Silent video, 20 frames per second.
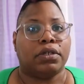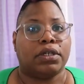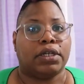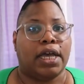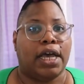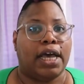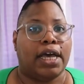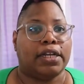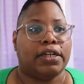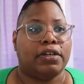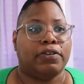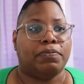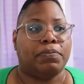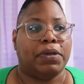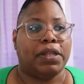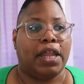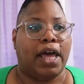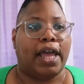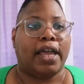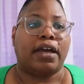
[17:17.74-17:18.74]
kind of
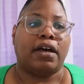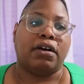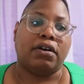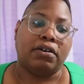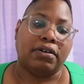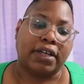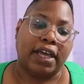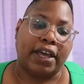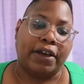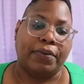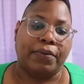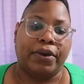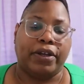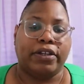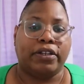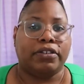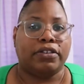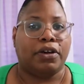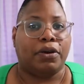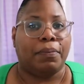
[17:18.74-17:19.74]
be like, okay, well,
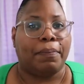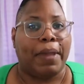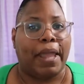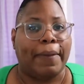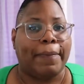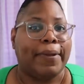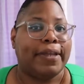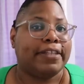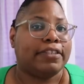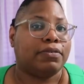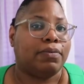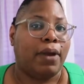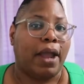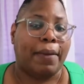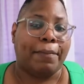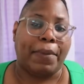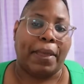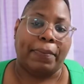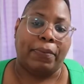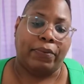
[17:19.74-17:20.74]
you know, maybe it's
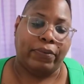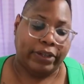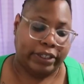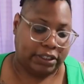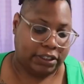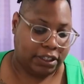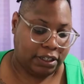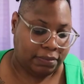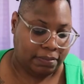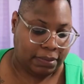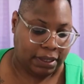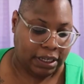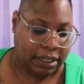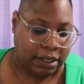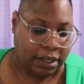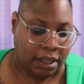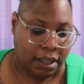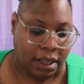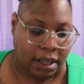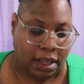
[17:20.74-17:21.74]
right, maybe we shouldn't be,